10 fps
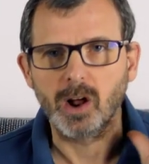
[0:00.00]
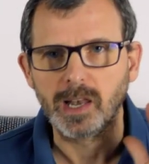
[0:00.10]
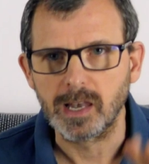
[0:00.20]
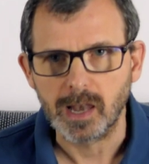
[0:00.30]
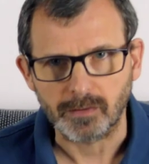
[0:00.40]
I
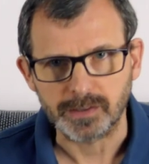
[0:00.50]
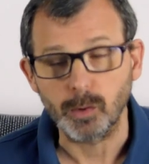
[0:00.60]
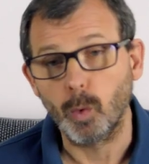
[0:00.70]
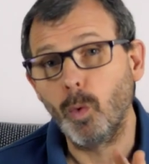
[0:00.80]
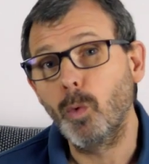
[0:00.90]
love
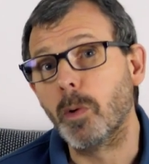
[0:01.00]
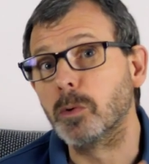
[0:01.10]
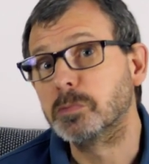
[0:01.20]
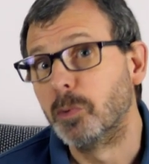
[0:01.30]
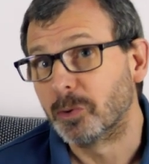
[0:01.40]
it
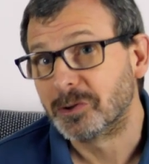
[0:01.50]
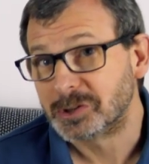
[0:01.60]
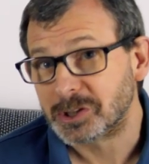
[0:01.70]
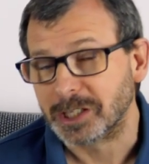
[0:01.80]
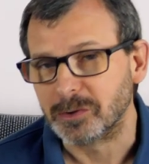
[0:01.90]
almost more than
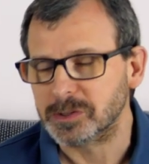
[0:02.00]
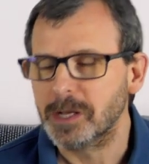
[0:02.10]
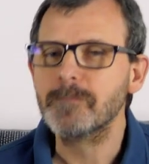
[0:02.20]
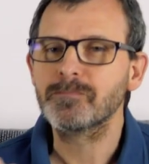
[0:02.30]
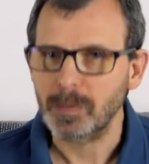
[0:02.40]
singles,
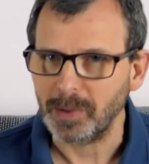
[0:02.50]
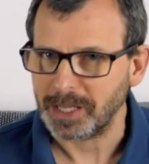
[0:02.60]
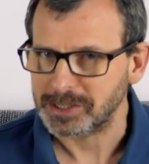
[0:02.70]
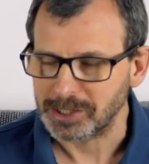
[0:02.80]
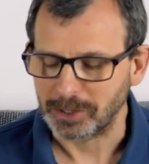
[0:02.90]
but
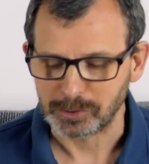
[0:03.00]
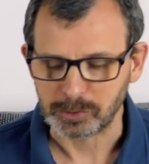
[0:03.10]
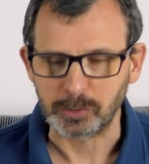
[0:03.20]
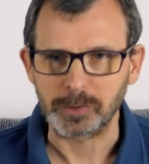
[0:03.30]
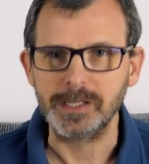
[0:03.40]
that's another
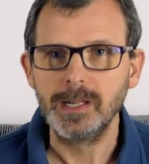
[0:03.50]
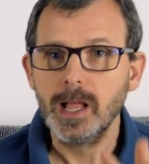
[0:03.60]
story.